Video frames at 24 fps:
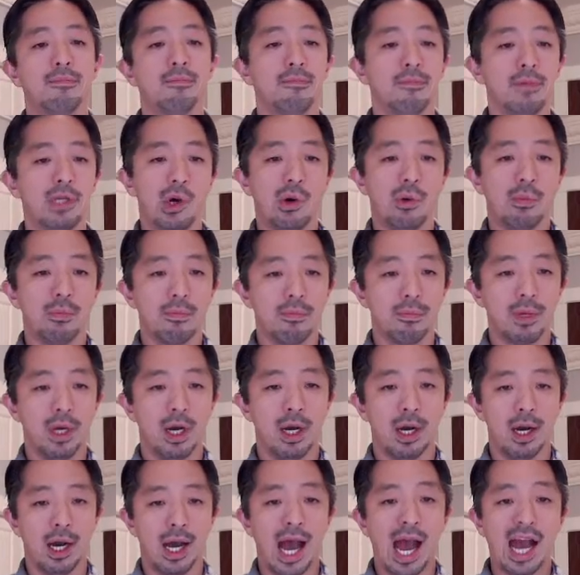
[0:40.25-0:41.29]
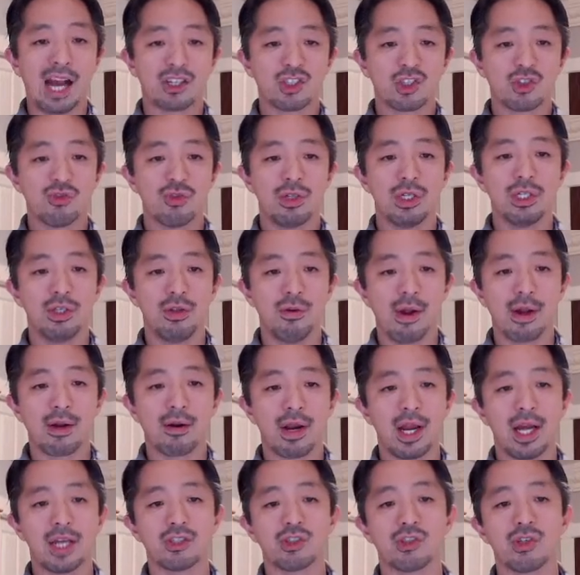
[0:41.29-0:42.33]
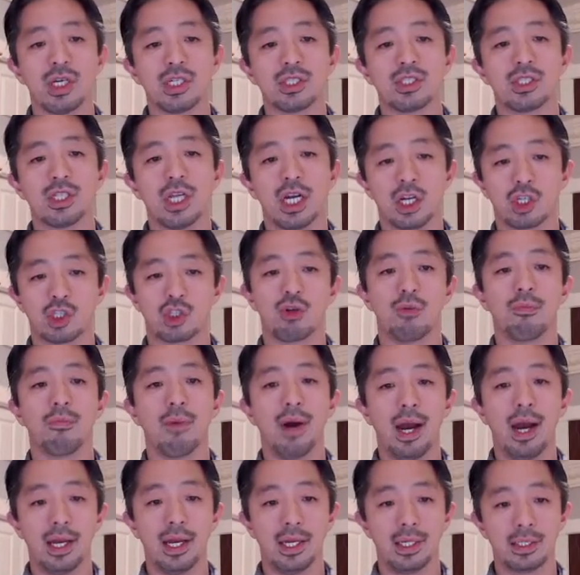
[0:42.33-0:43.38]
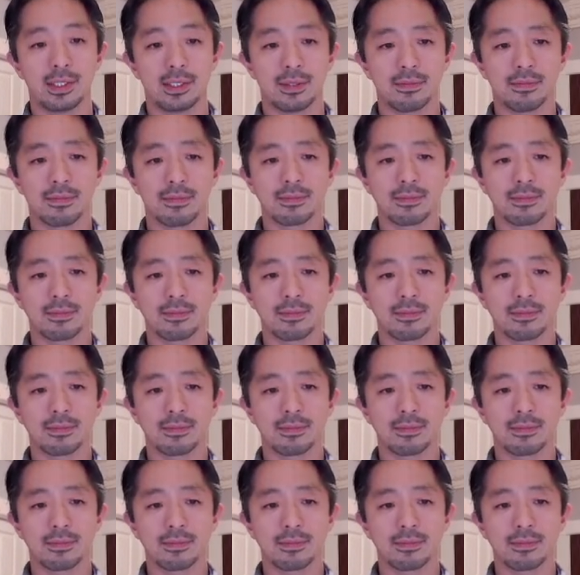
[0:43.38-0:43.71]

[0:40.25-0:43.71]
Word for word: you know, uh, actually directly address selection bias?